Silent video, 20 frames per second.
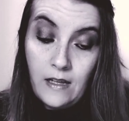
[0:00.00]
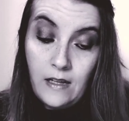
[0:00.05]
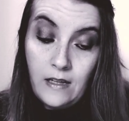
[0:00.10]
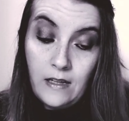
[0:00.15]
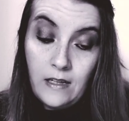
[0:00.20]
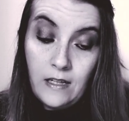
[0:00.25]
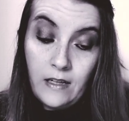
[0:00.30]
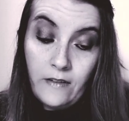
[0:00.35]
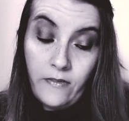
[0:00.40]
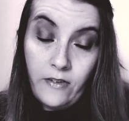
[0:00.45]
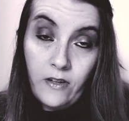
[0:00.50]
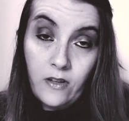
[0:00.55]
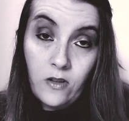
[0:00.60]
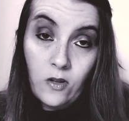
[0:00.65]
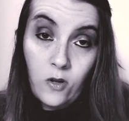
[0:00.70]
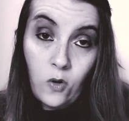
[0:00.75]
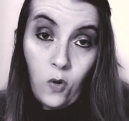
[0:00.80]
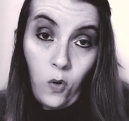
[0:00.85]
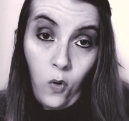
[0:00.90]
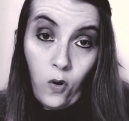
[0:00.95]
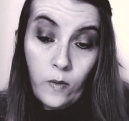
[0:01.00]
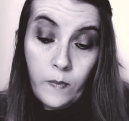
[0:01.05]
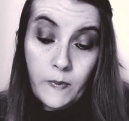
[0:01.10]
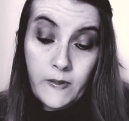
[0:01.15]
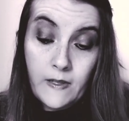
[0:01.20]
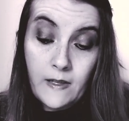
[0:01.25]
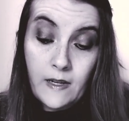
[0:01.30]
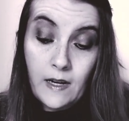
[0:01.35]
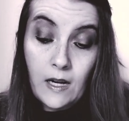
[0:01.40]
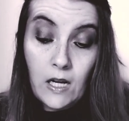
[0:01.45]
leaving the corpse
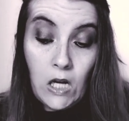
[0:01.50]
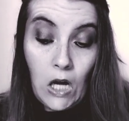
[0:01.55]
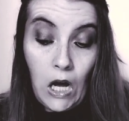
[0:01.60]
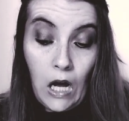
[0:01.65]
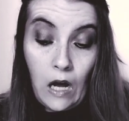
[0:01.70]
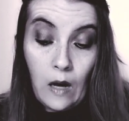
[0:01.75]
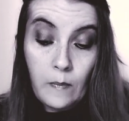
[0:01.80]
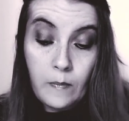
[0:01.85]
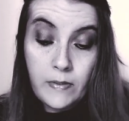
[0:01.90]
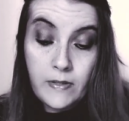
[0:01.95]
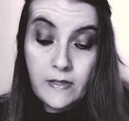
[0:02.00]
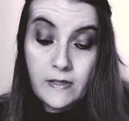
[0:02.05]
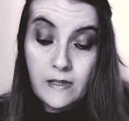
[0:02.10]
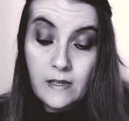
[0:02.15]
in a copse.